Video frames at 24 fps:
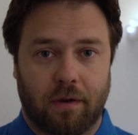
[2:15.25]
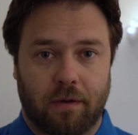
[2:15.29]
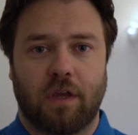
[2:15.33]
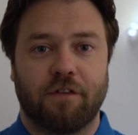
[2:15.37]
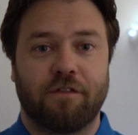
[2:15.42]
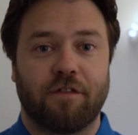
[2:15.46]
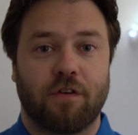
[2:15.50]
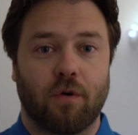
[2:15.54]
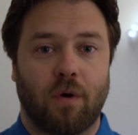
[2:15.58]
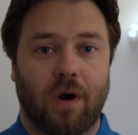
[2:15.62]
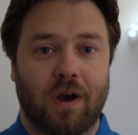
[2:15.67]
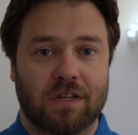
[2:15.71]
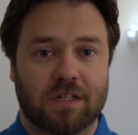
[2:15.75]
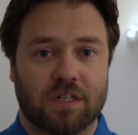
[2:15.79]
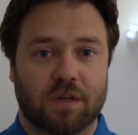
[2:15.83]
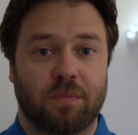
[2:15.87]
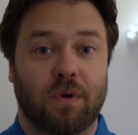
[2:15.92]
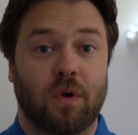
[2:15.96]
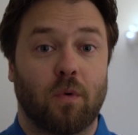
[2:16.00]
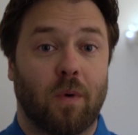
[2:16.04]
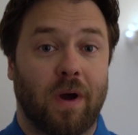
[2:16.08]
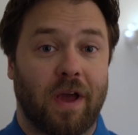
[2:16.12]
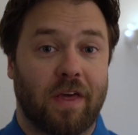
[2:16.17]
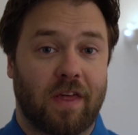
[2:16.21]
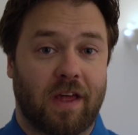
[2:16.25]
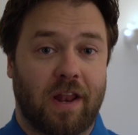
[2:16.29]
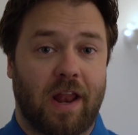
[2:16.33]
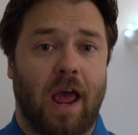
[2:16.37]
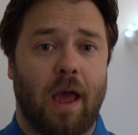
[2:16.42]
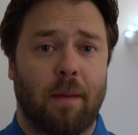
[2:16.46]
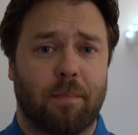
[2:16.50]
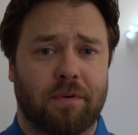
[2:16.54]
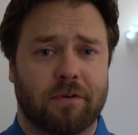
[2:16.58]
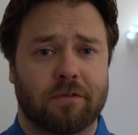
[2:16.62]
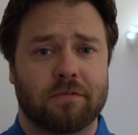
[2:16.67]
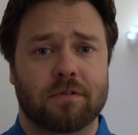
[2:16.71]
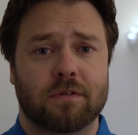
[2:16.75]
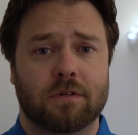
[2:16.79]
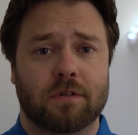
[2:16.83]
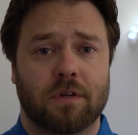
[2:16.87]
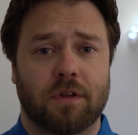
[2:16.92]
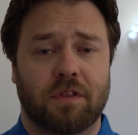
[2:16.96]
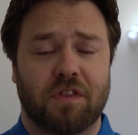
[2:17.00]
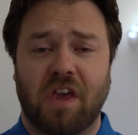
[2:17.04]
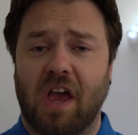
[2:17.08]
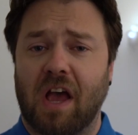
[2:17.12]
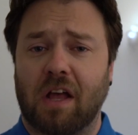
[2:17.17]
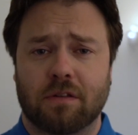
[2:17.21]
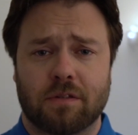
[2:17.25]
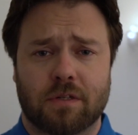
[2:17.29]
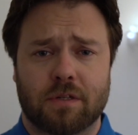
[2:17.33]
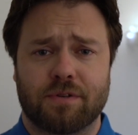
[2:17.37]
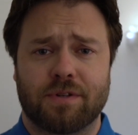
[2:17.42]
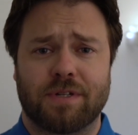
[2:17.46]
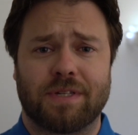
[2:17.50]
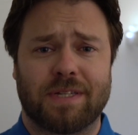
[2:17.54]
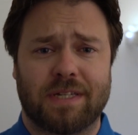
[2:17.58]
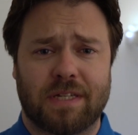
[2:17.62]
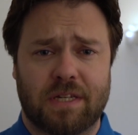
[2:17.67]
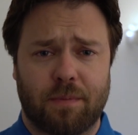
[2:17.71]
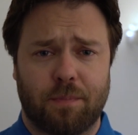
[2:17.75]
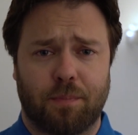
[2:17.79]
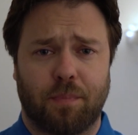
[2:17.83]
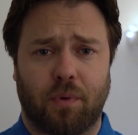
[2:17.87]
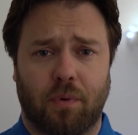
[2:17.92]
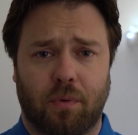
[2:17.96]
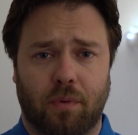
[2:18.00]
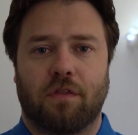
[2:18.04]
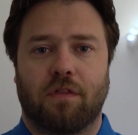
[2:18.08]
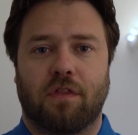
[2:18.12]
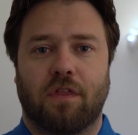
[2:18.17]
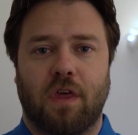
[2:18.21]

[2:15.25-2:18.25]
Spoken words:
If you ask me why that happens, the answer is simple.